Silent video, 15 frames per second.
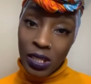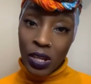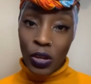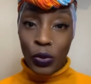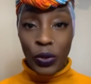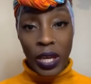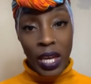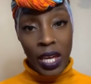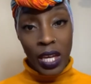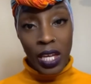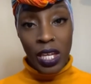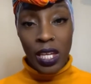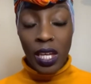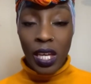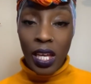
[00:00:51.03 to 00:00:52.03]
Okay?
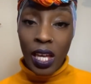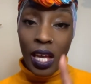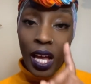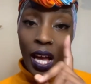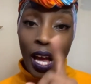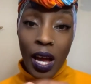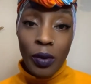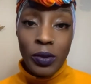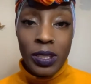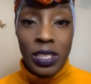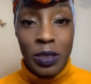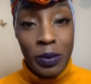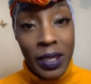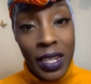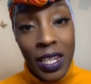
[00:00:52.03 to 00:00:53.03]
I will
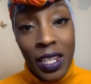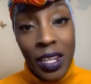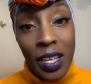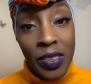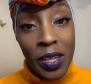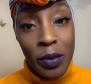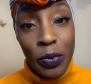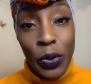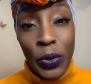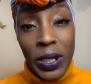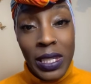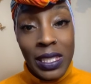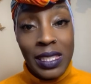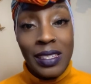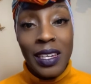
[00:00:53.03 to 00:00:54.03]
explain the
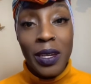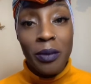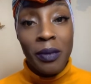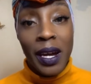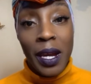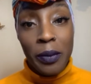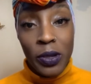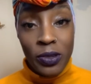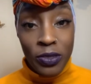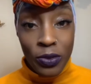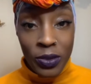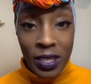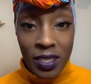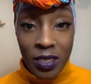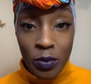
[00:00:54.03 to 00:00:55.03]
importance and my personal
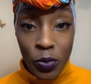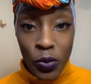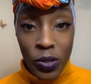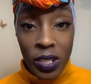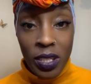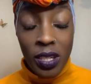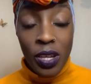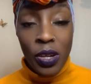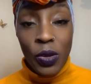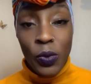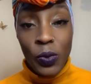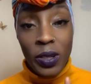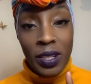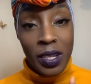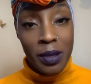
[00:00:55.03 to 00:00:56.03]
testimony
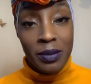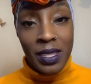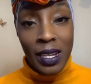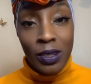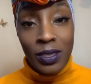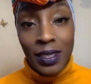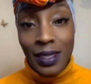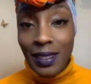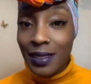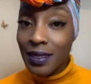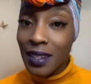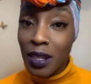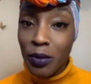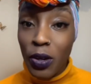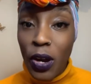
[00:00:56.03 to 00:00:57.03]
when it comes down to these
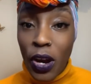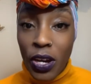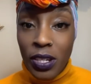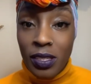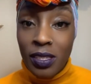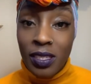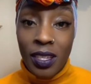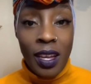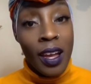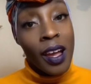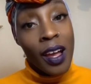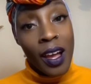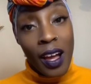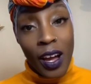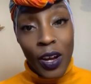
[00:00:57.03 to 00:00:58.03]
damn cards.
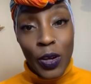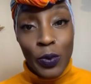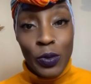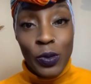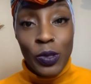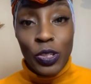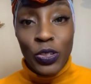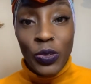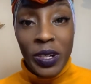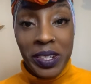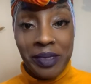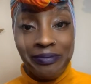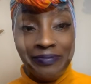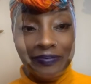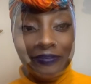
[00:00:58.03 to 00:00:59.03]
I hope you enjoy.
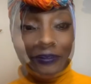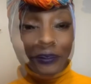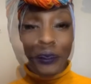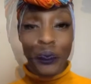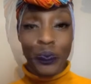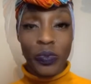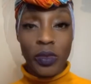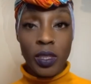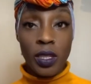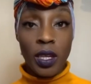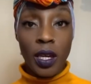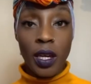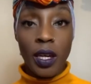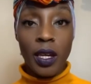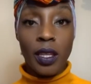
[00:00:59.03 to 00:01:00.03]
Oh.
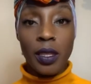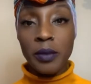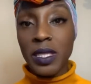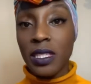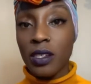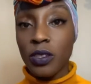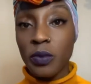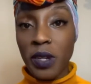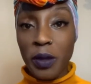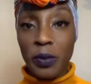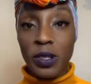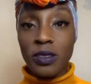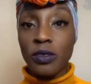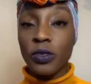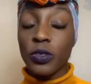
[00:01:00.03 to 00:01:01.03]
Yeah, let me tell you my
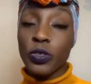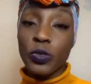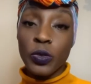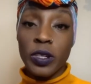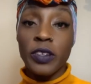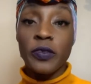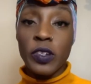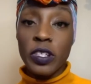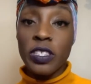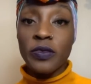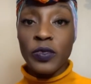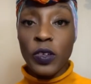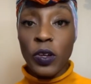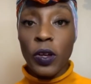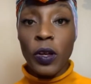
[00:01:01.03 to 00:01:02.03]
personal story. First of
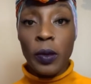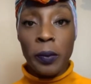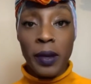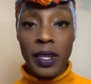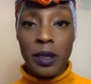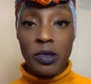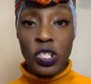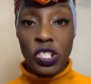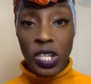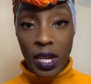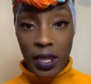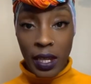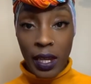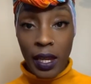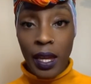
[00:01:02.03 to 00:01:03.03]
all, my name is
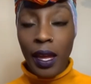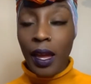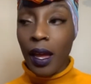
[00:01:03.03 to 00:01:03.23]
Sade.